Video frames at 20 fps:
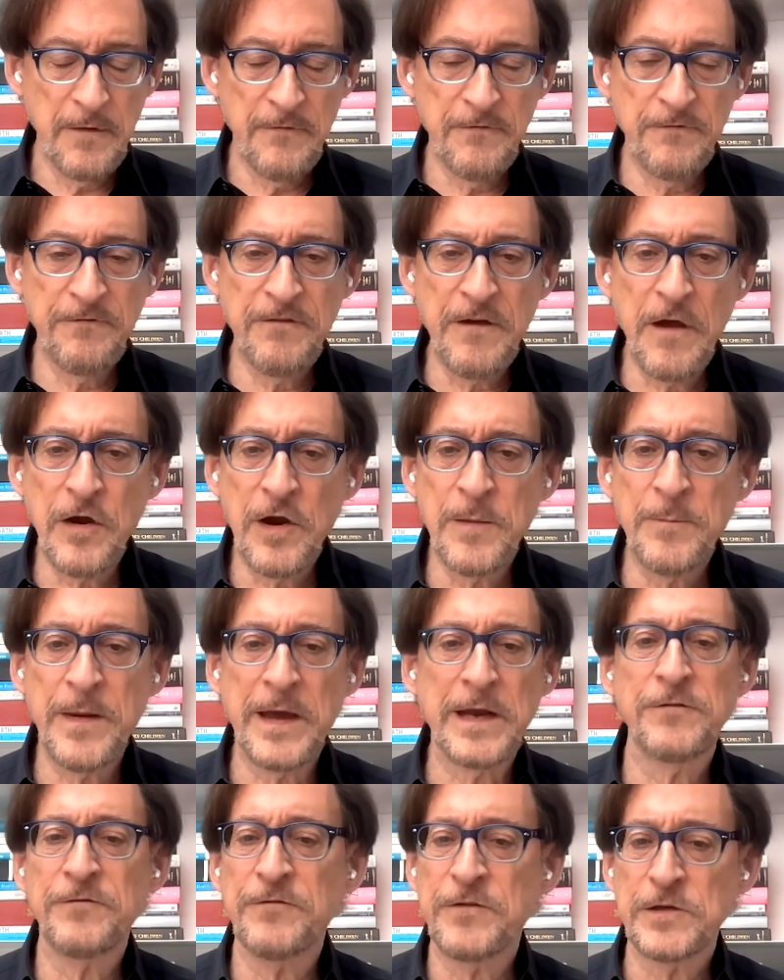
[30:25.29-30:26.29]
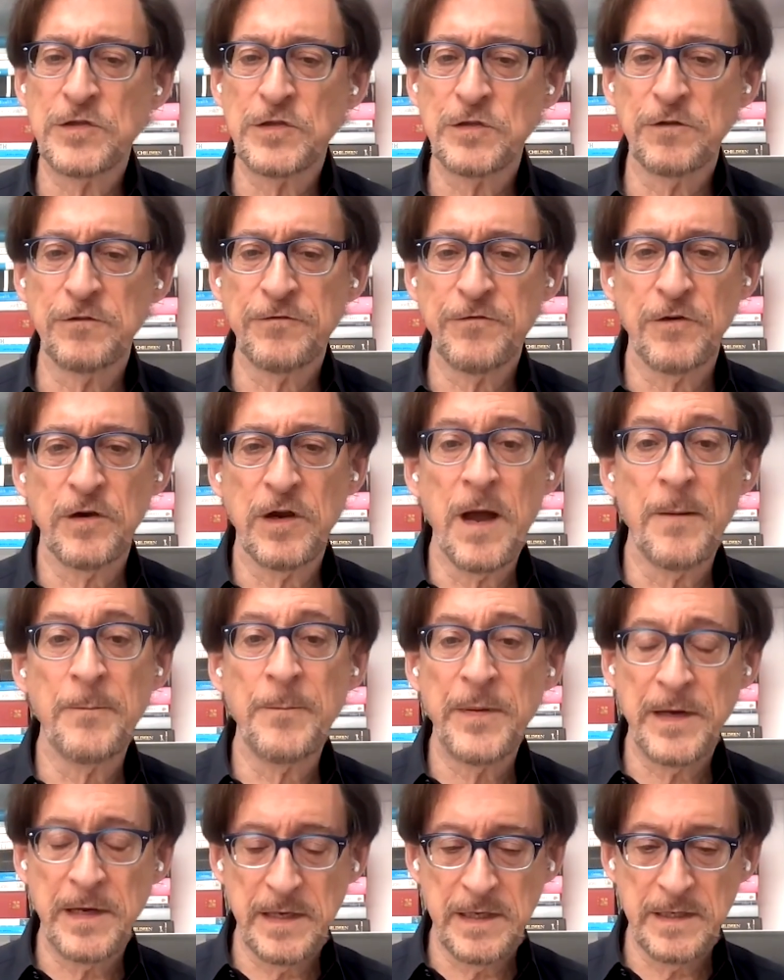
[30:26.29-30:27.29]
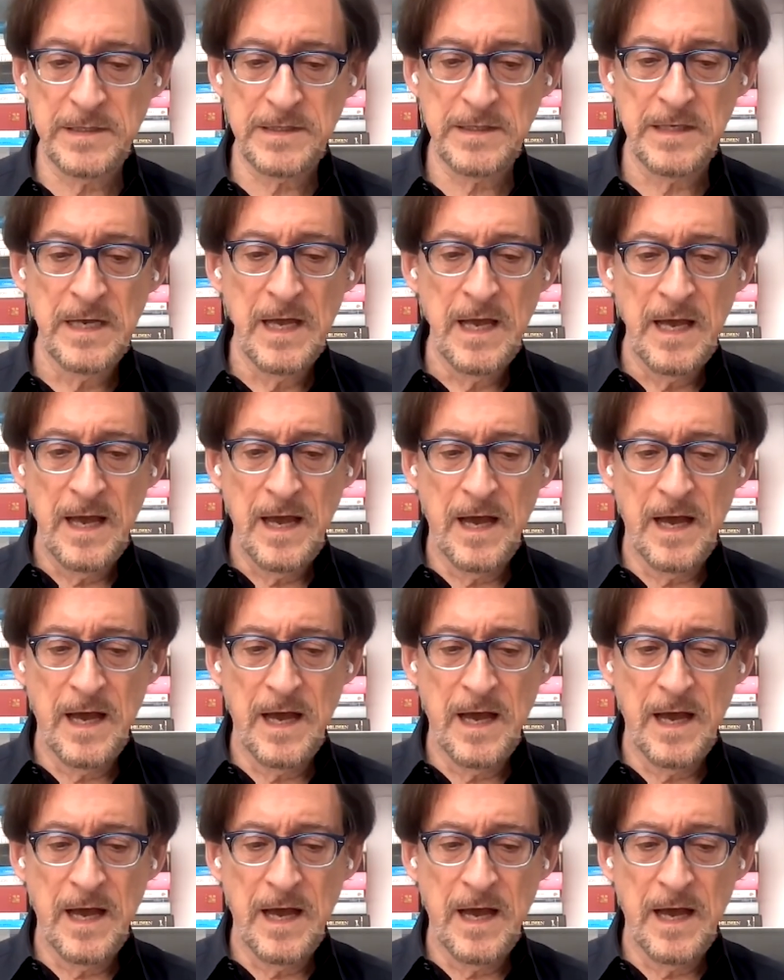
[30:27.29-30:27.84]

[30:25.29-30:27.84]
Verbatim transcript: very beneficial for companies.